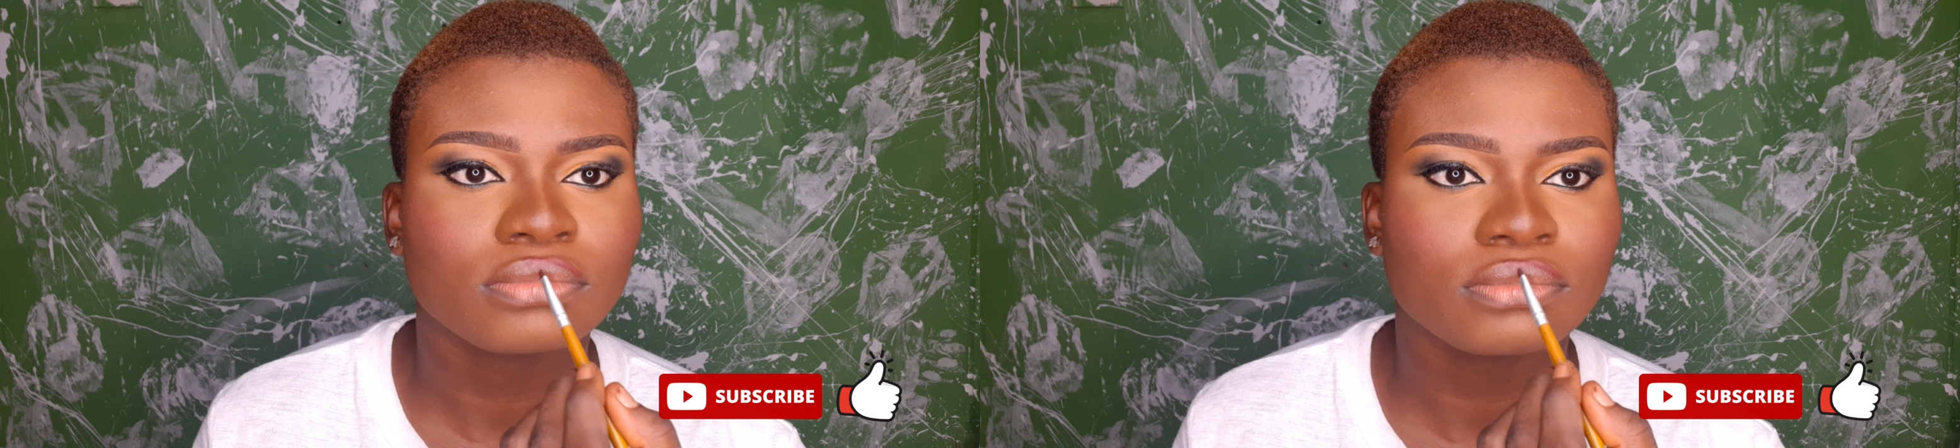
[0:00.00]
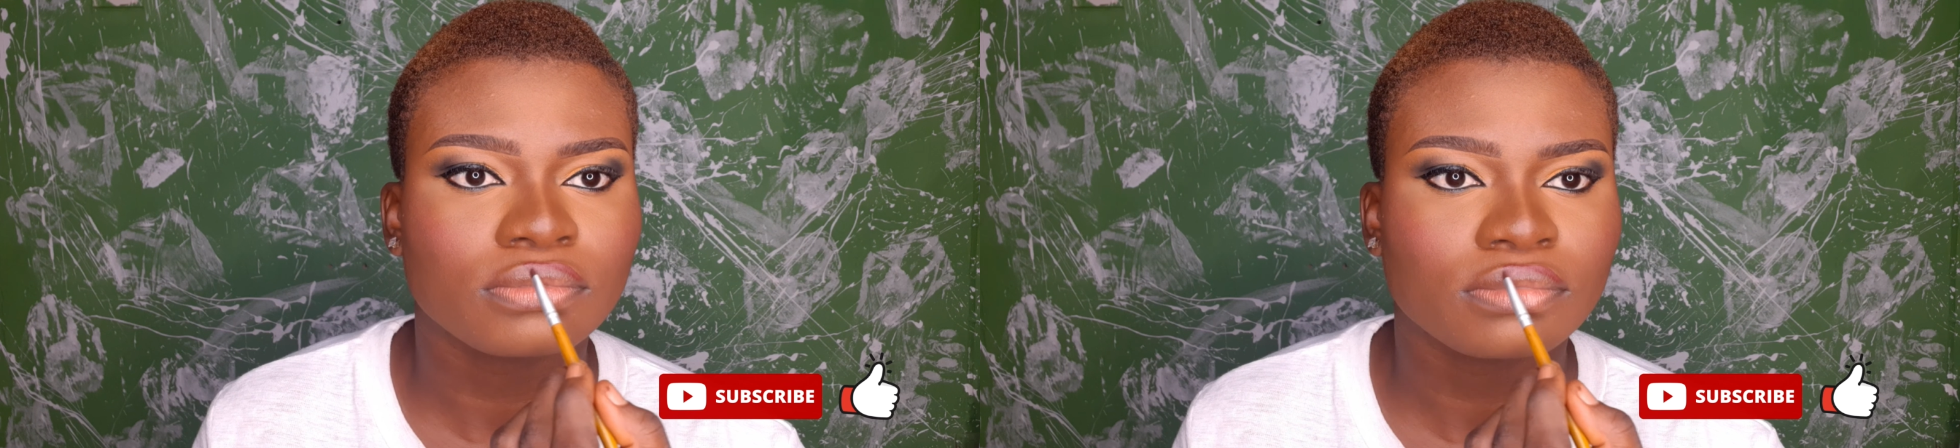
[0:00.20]

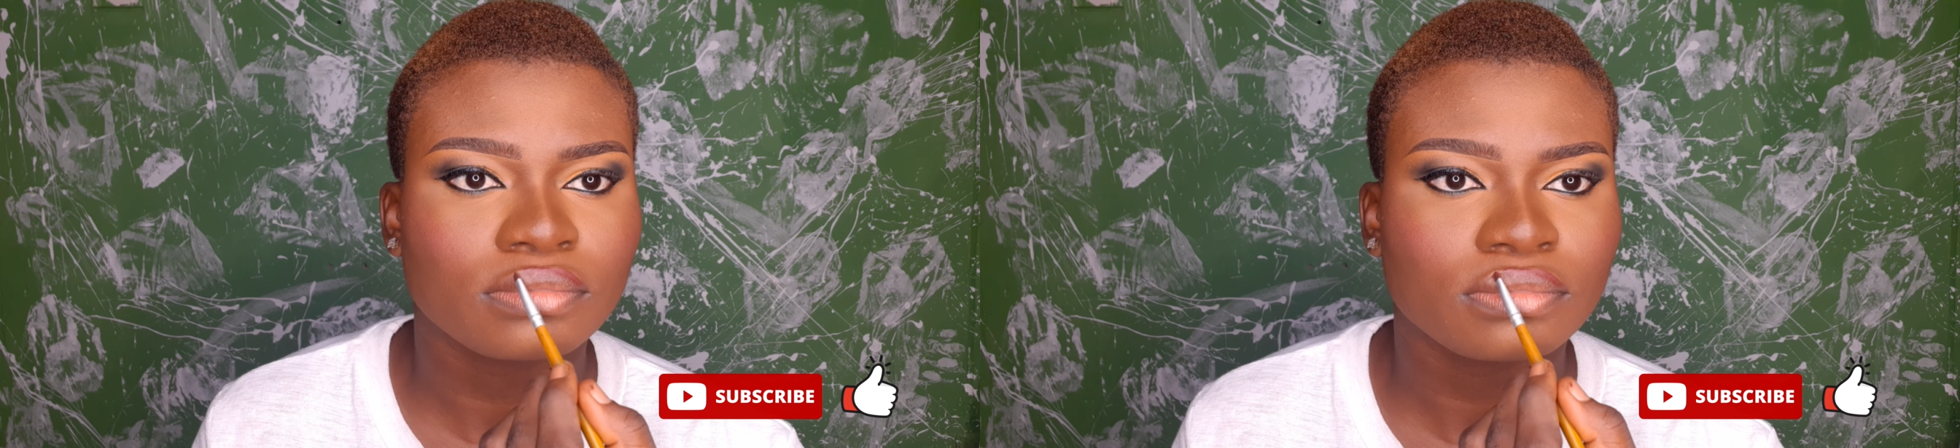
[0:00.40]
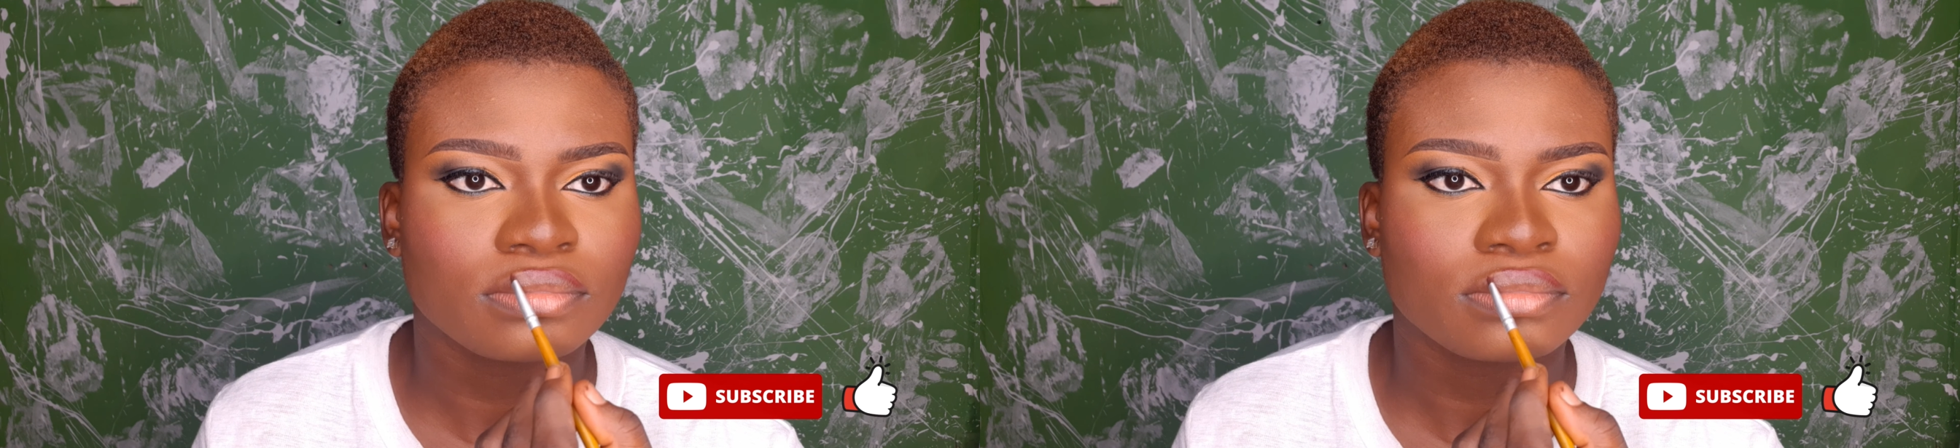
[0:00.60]
over
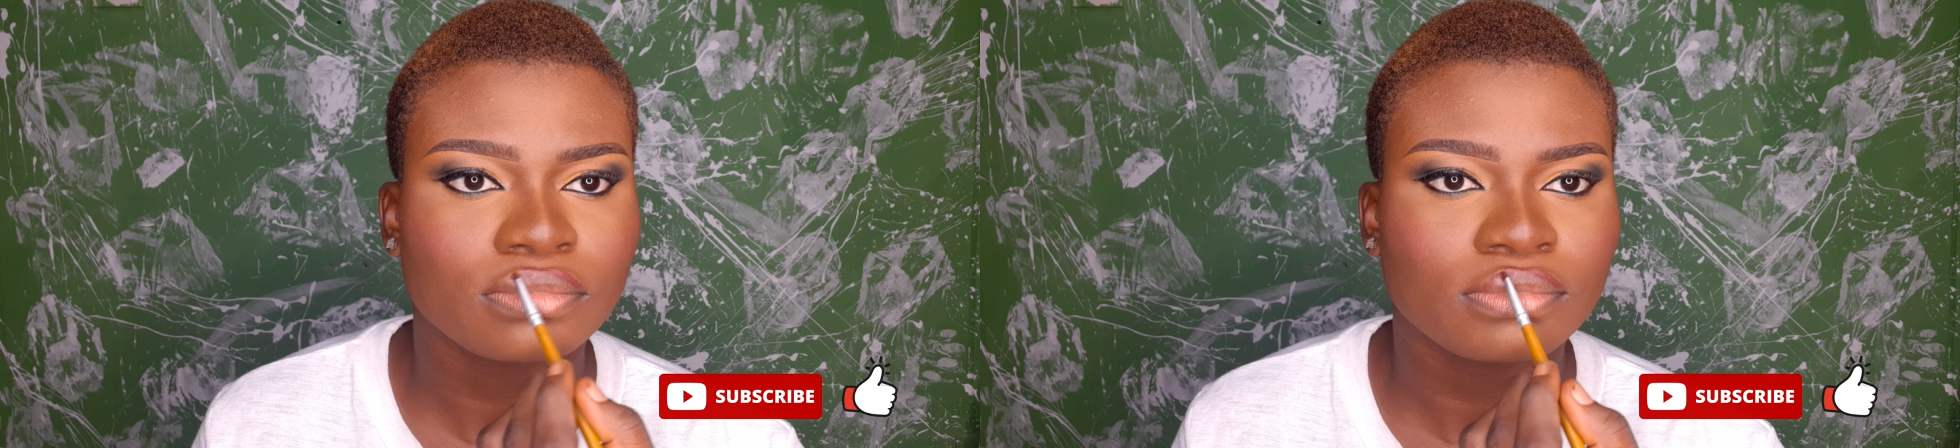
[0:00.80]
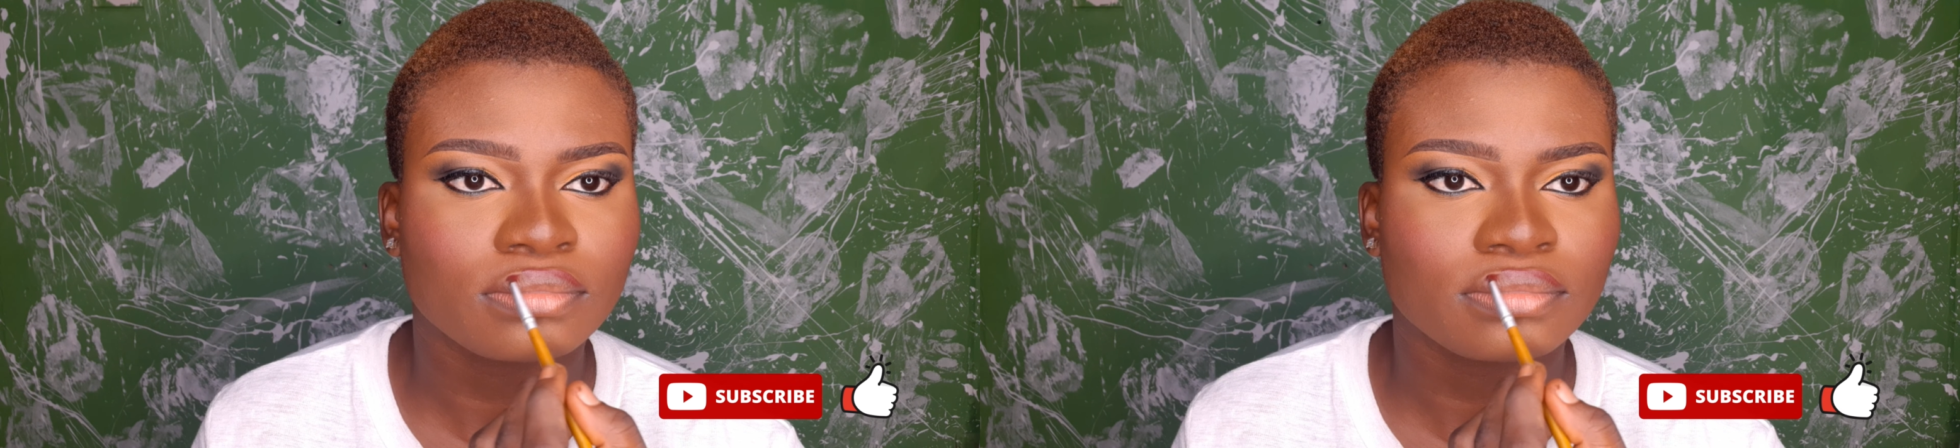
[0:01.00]
the top
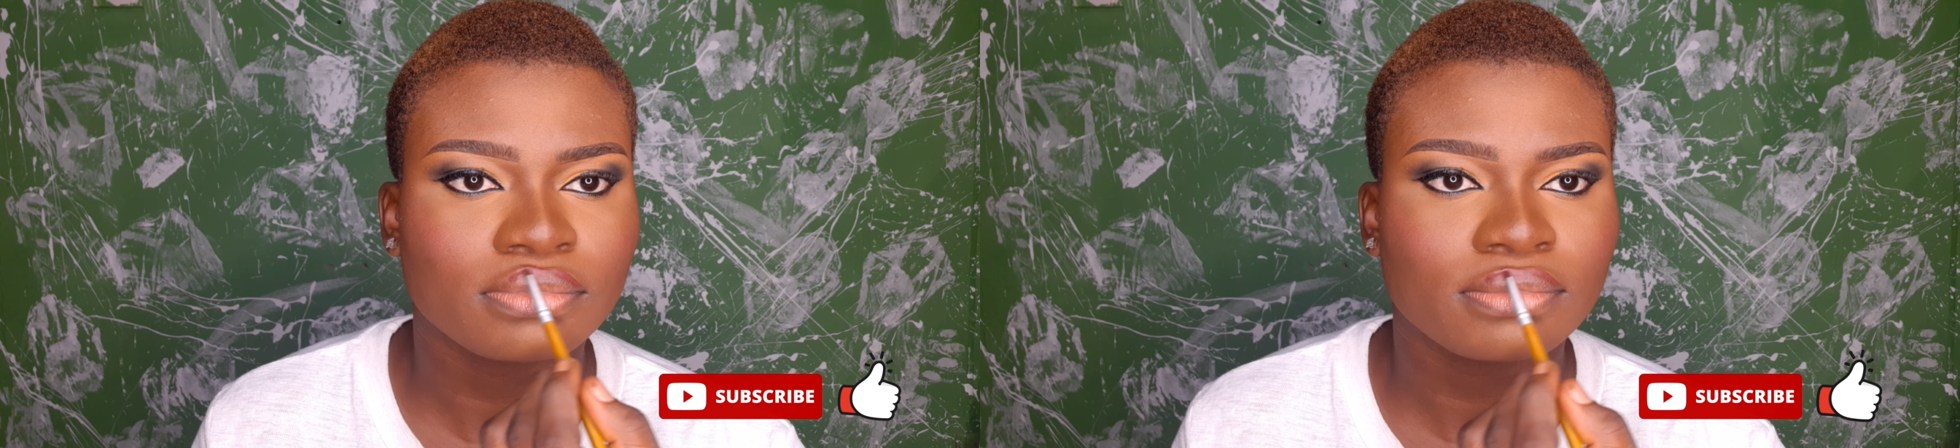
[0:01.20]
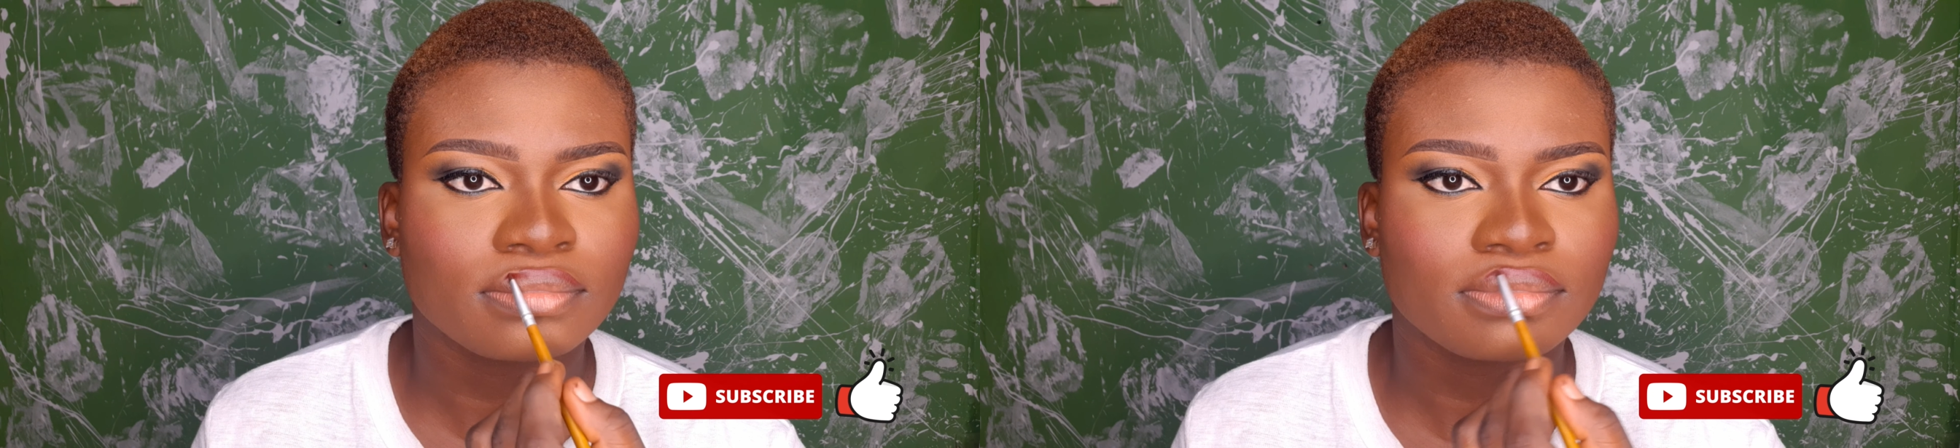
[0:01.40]
of my
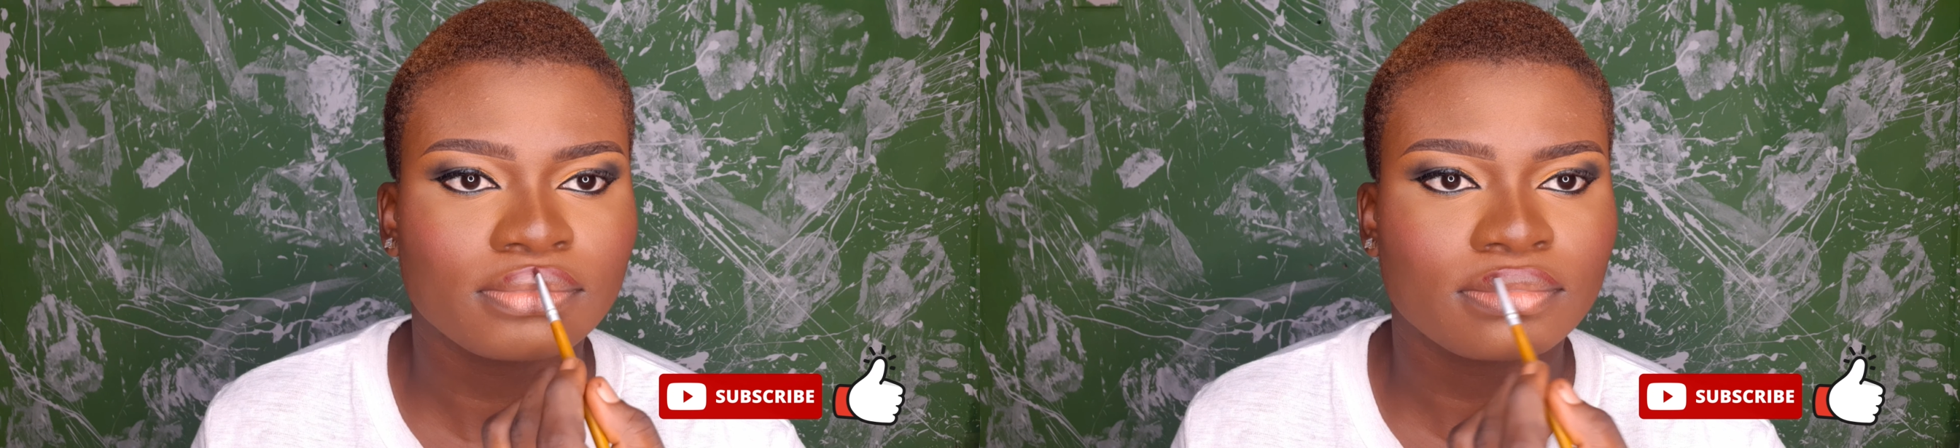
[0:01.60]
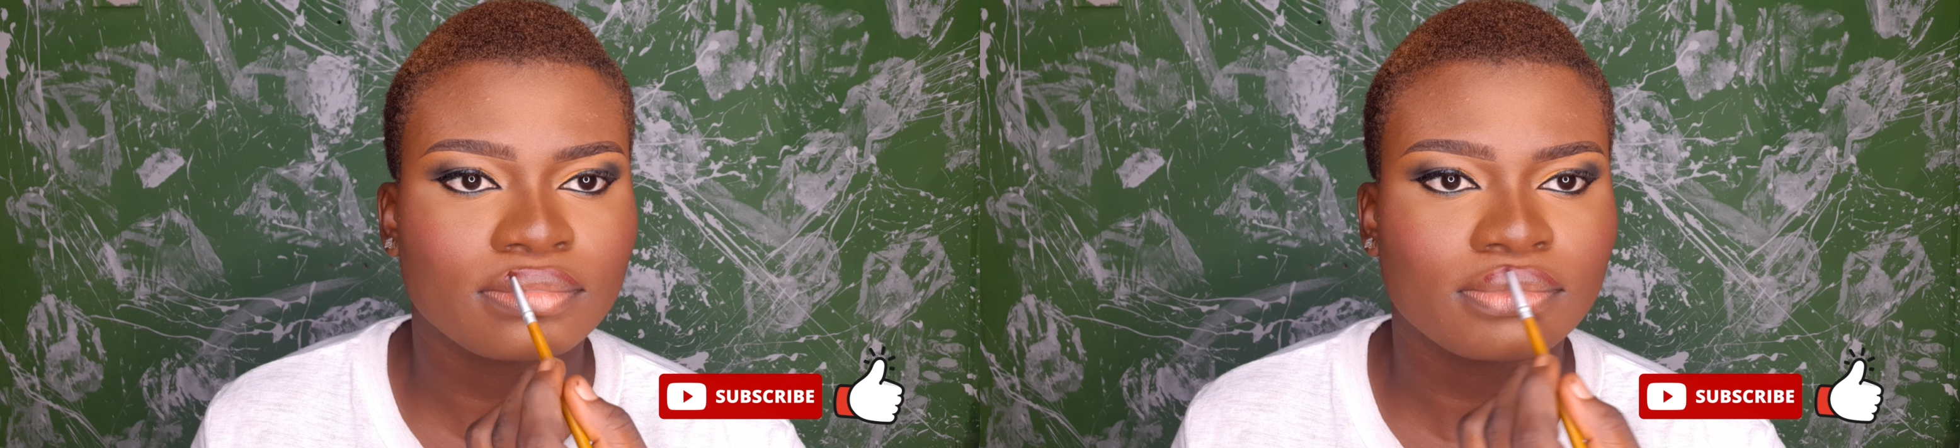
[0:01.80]
lip
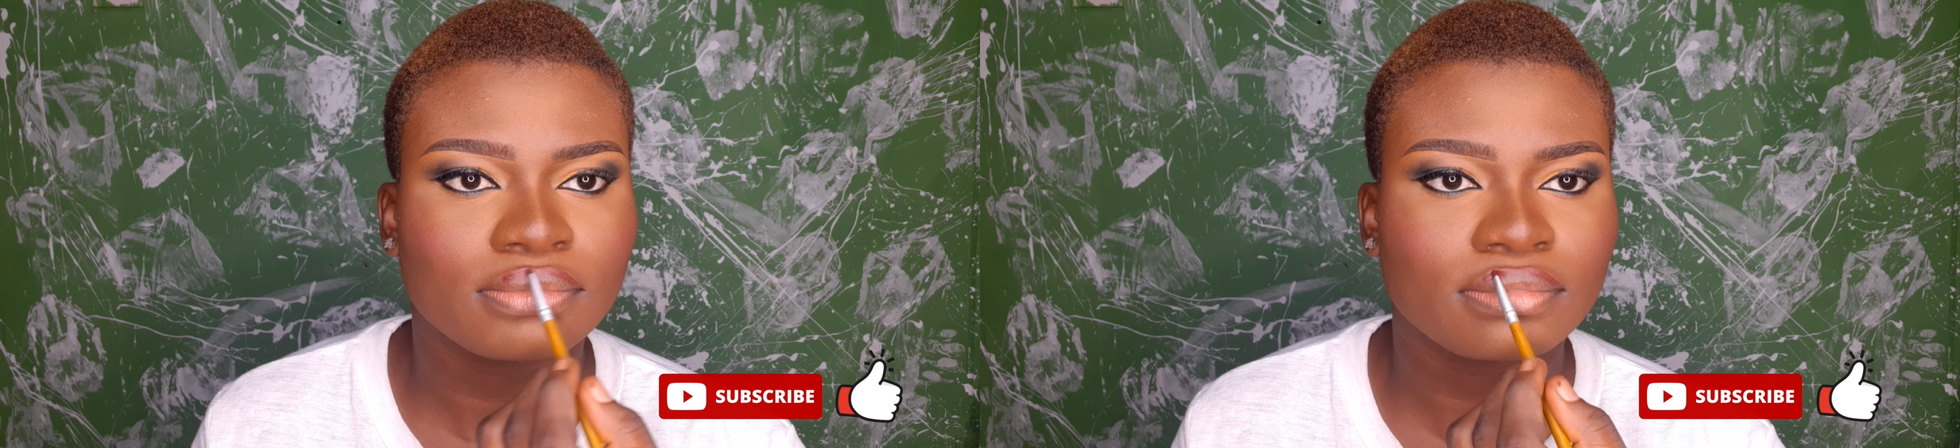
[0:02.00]
first